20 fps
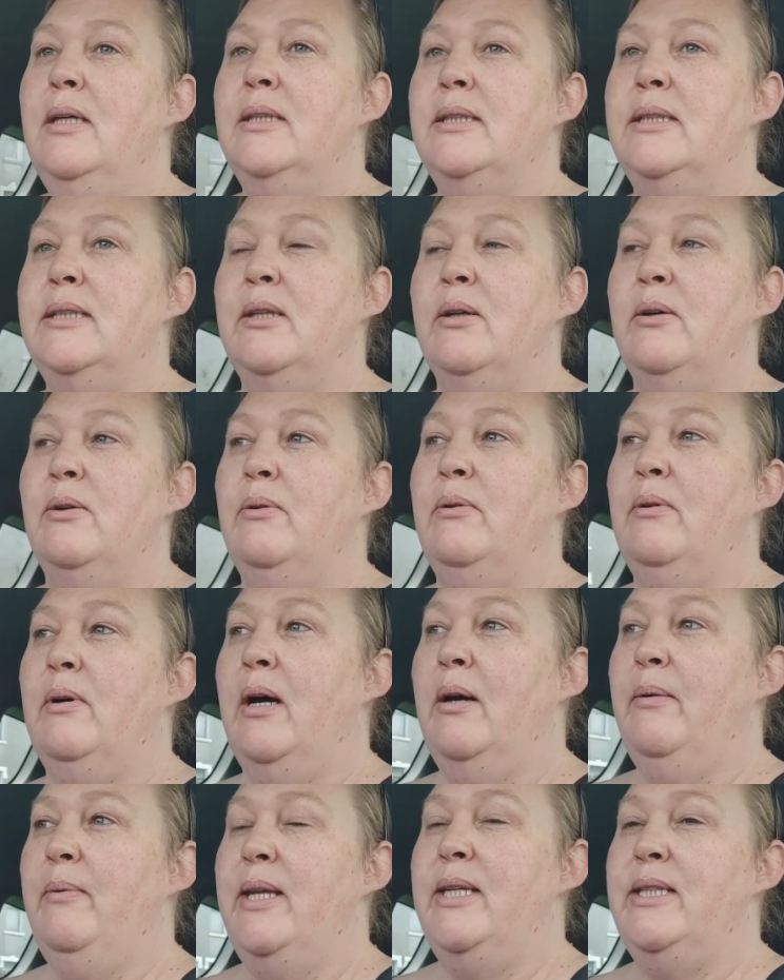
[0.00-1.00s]
So
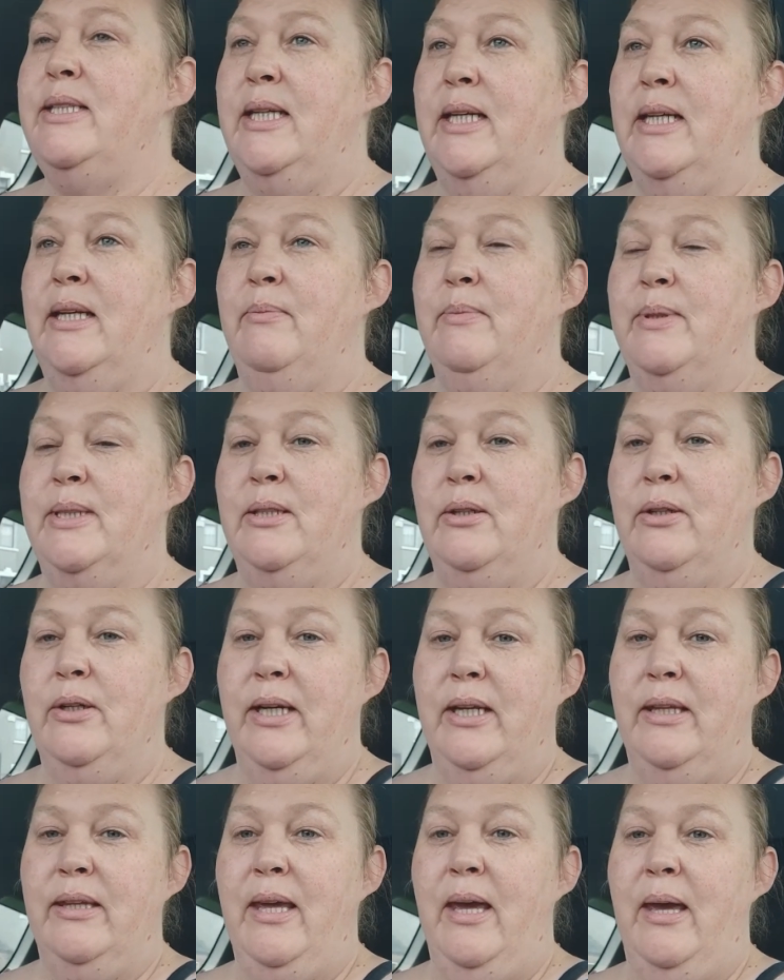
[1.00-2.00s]
I went in and was
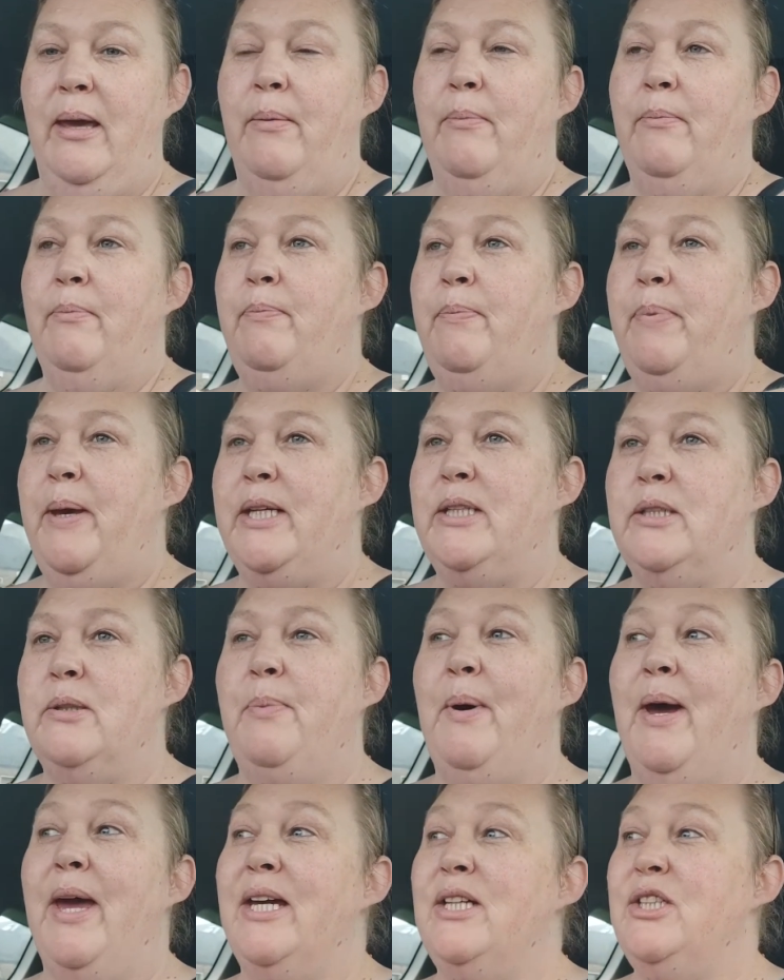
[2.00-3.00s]
looking at them, picked up,
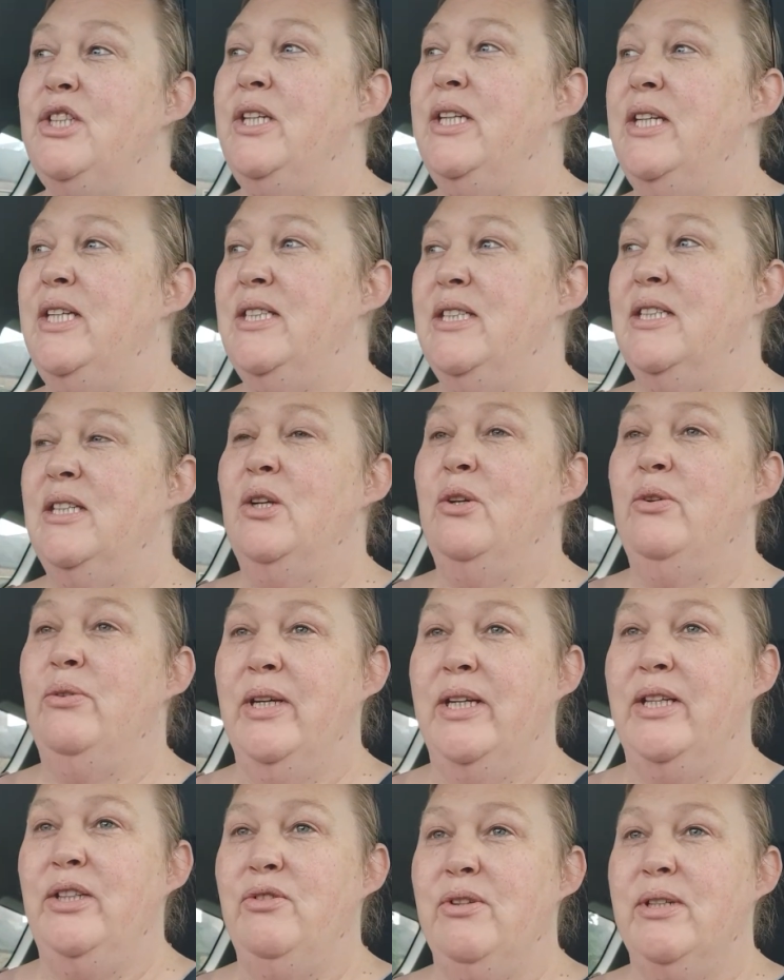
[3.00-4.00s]
I actually needed a new
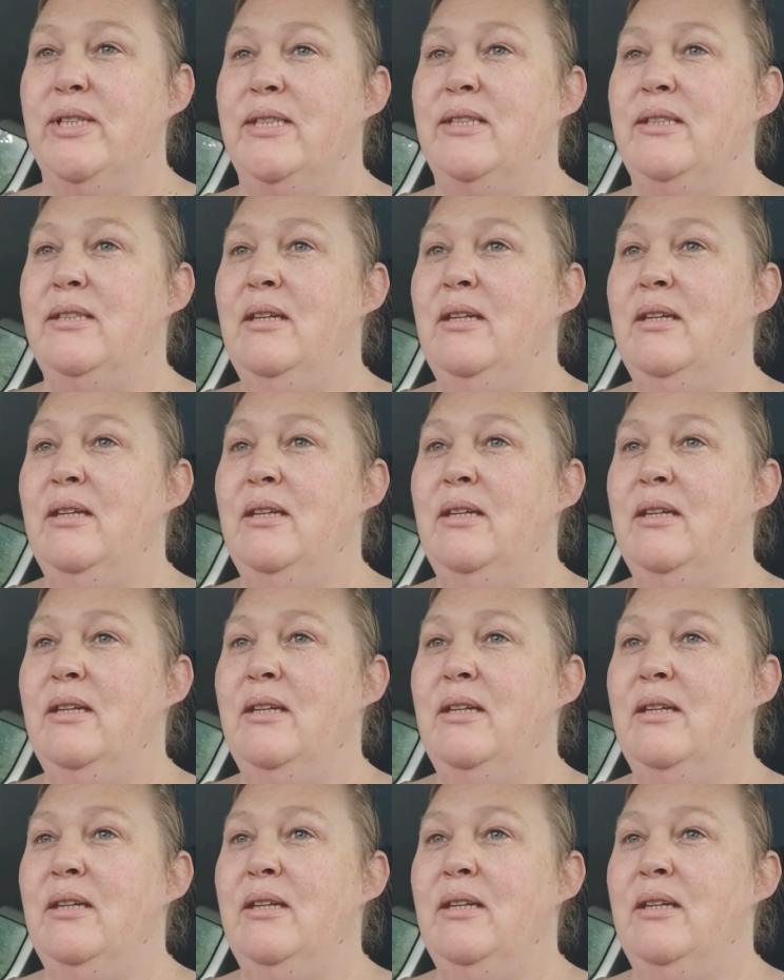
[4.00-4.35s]
nightdress.